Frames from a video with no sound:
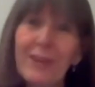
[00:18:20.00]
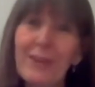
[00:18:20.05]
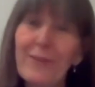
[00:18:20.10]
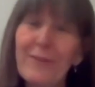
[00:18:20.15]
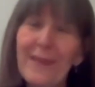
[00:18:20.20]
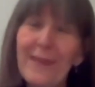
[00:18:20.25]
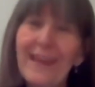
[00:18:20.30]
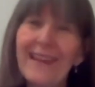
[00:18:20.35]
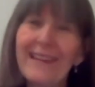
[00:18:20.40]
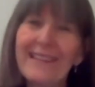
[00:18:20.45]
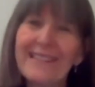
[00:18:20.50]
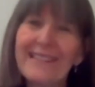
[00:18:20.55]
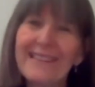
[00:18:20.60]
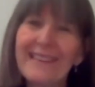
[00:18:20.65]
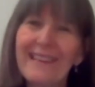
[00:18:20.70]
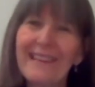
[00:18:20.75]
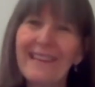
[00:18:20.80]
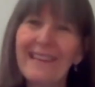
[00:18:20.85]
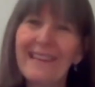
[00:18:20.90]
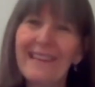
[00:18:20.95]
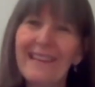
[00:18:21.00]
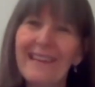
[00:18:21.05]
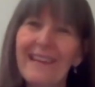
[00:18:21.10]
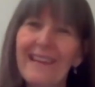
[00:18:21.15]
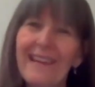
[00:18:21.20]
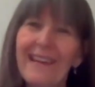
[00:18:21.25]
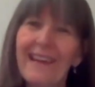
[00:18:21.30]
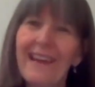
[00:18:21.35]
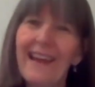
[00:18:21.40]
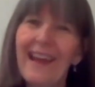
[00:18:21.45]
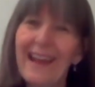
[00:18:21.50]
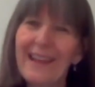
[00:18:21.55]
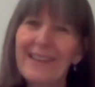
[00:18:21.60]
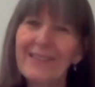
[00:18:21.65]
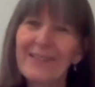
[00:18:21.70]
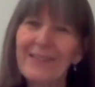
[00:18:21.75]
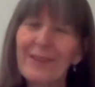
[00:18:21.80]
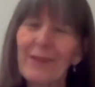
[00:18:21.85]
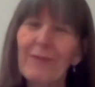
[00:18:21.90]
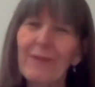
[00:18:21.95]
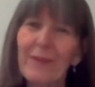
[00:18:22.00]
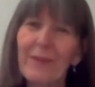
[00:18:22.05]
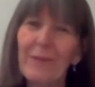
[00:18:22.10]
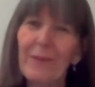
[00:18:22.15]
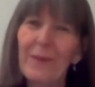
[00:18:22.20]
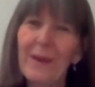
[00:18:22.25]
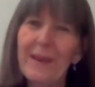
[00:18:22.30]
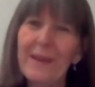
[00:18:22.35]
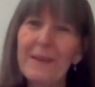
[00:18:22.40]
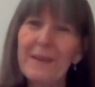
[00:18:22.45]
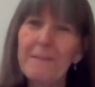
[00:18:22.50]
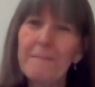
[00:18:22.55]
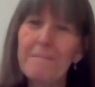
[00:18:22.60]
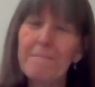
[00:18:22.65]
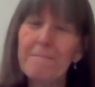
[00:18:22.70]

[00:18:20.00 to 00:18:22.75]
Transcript: knew that, and so can we.